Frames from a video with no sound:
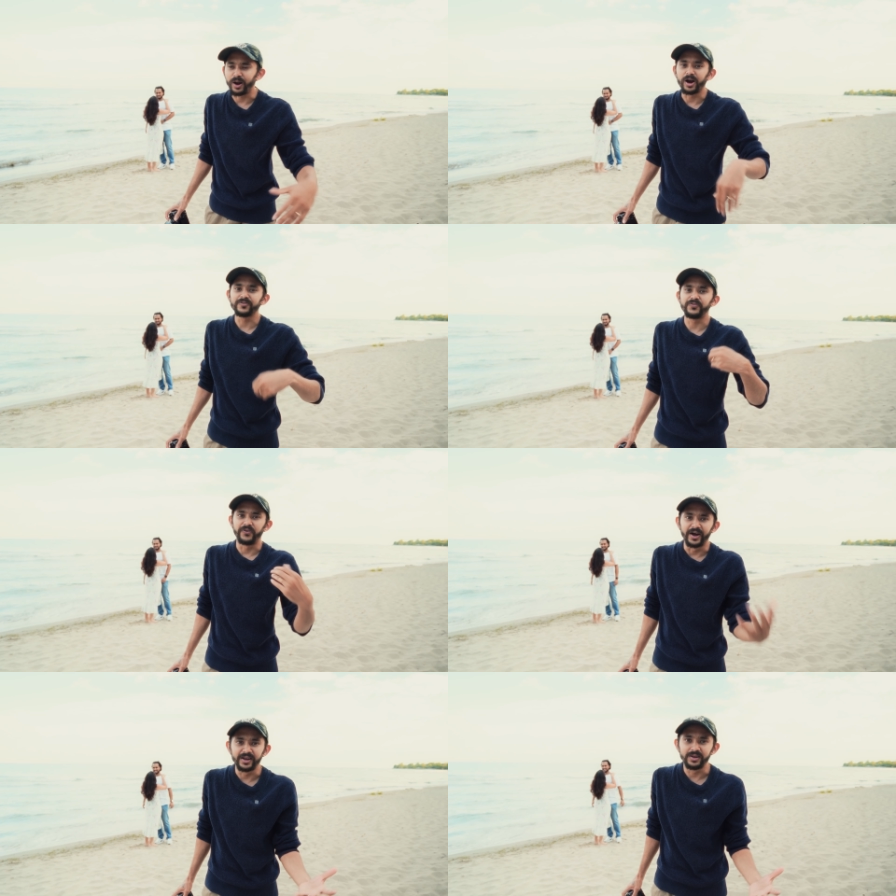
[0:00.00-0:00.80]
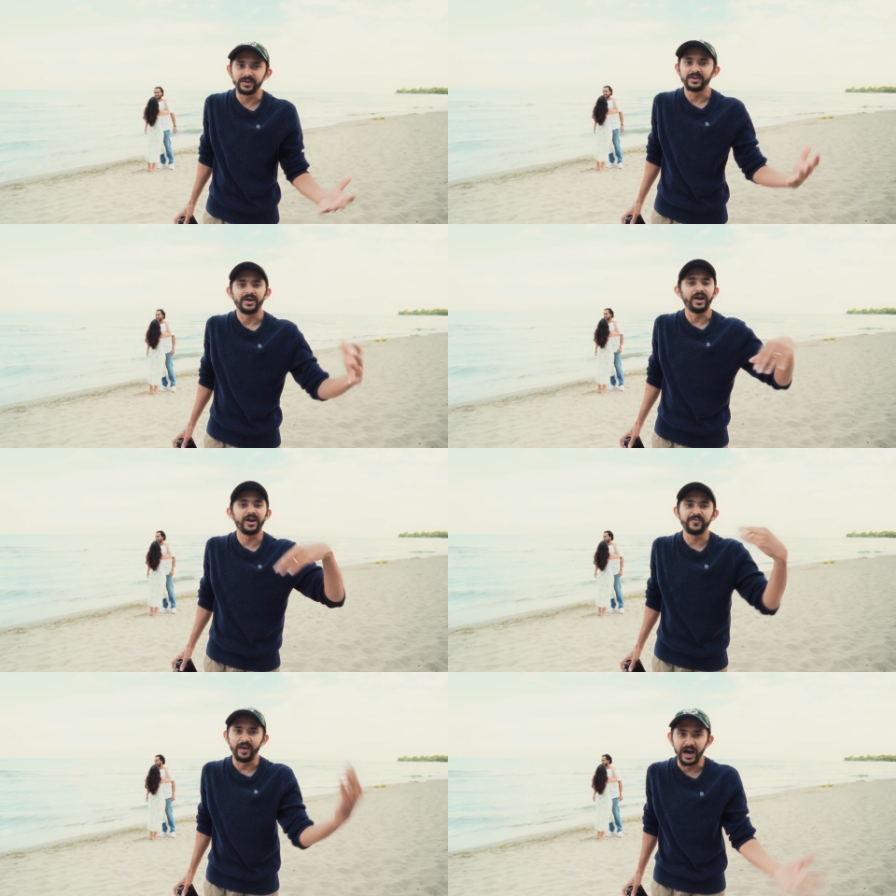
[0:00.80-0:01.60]
a lot of fun, a
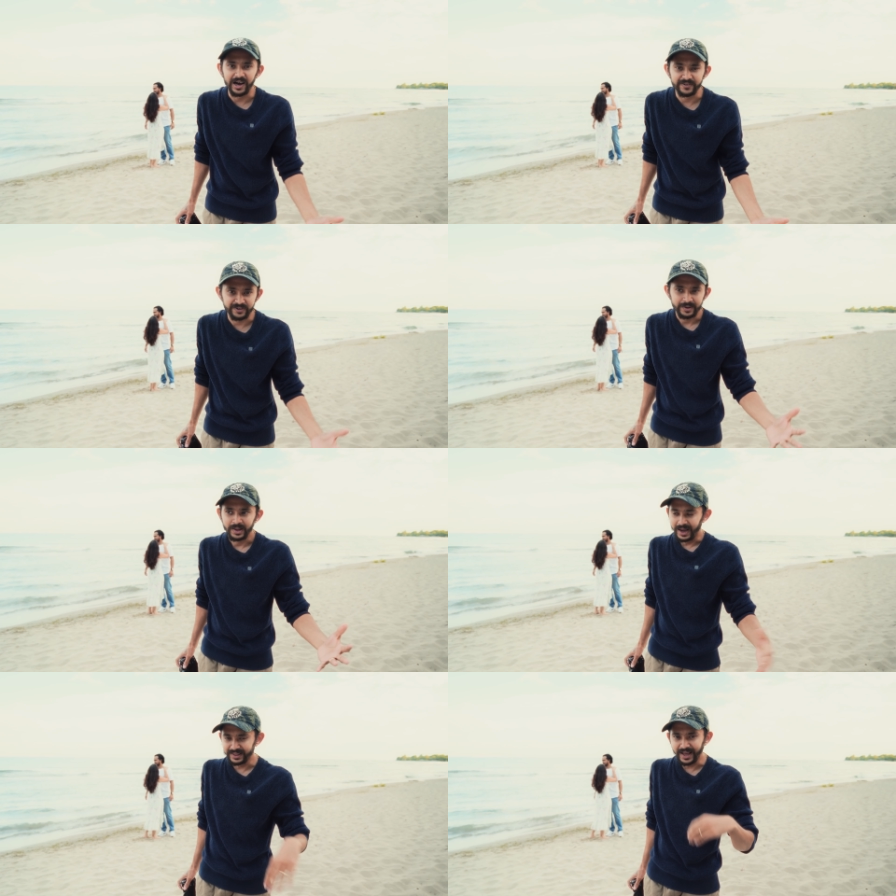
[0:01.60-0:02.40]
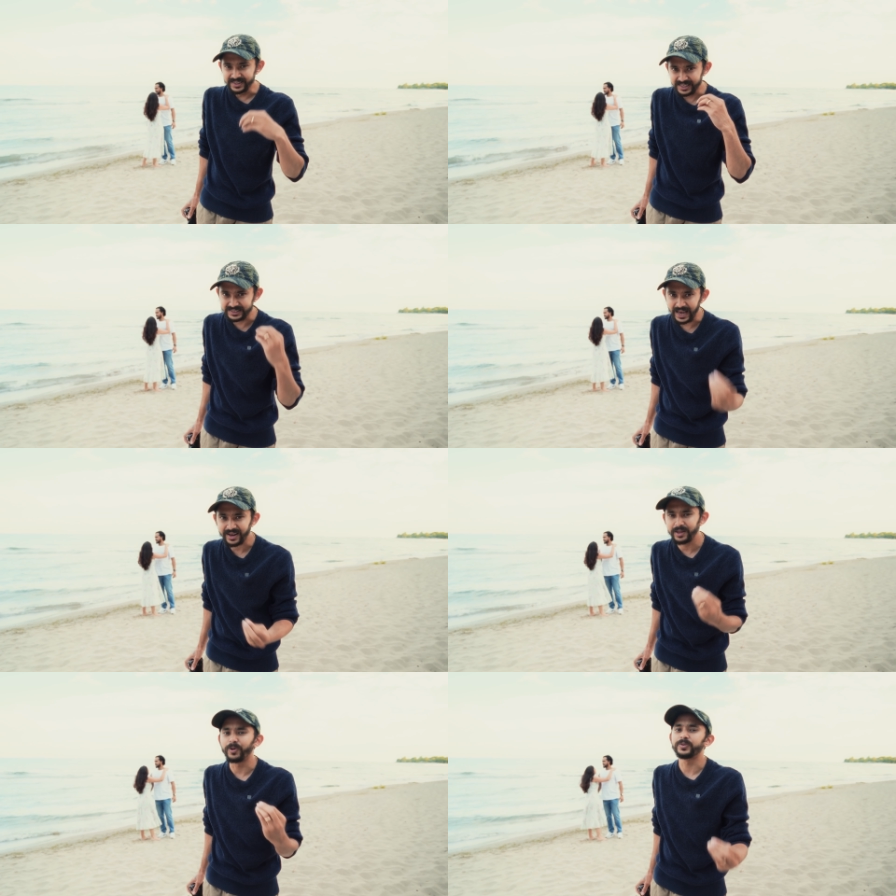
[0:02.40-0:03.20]
lot of love, and that's
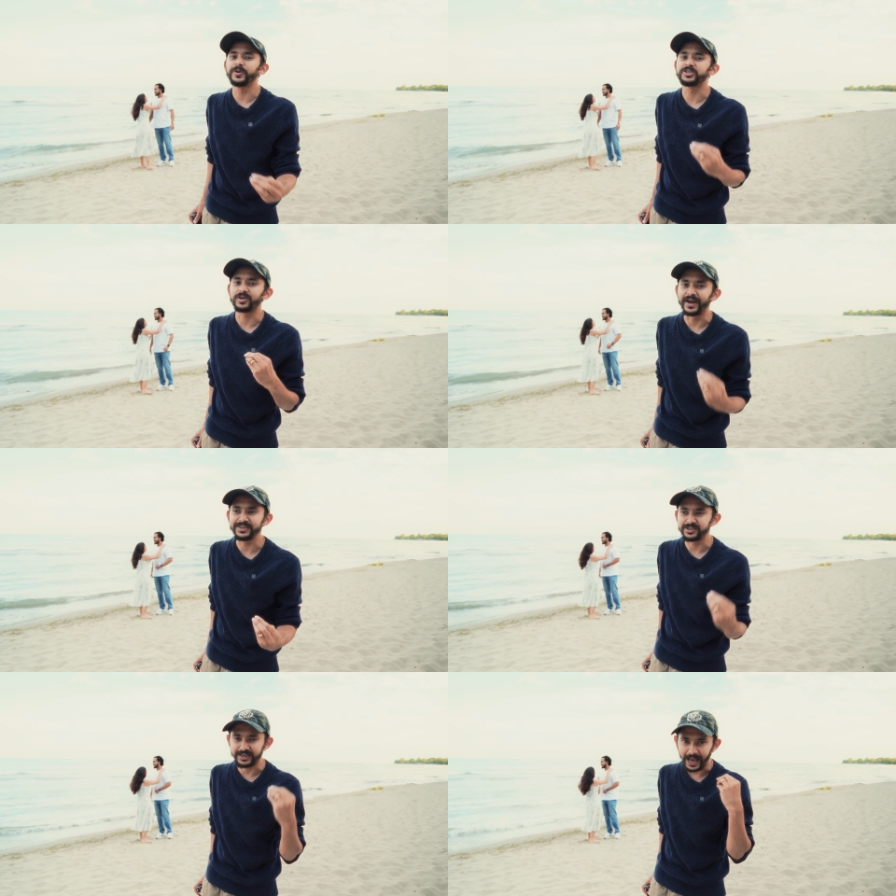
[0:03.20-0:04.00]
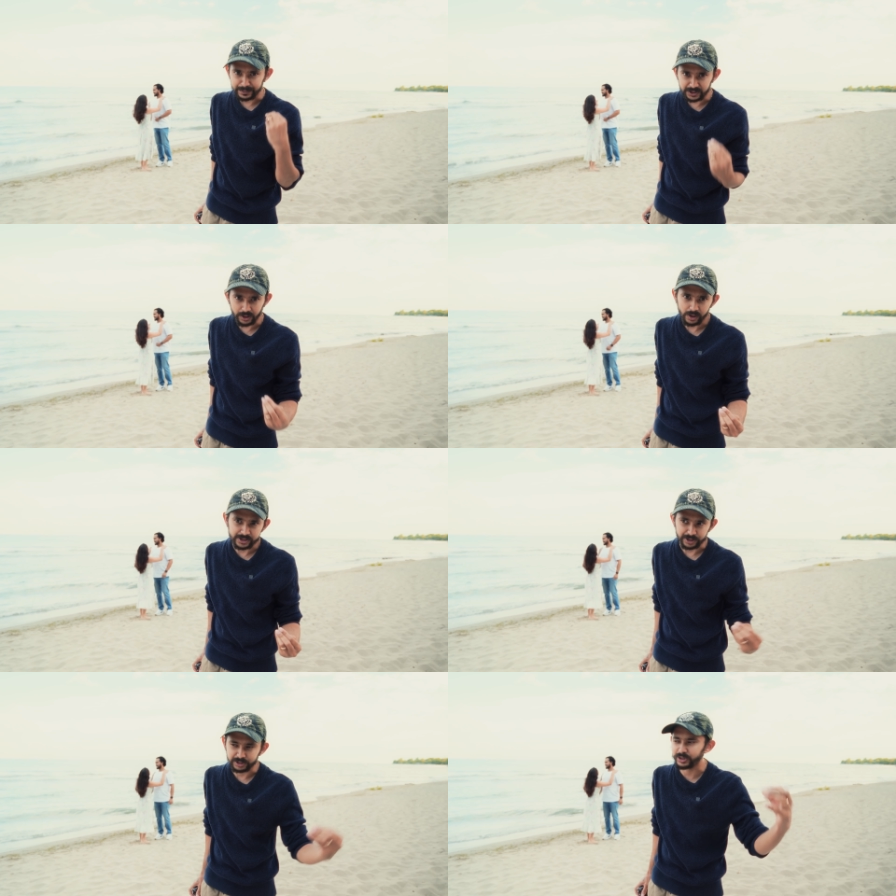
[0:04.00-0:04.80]
exactly what we're trying to capture also.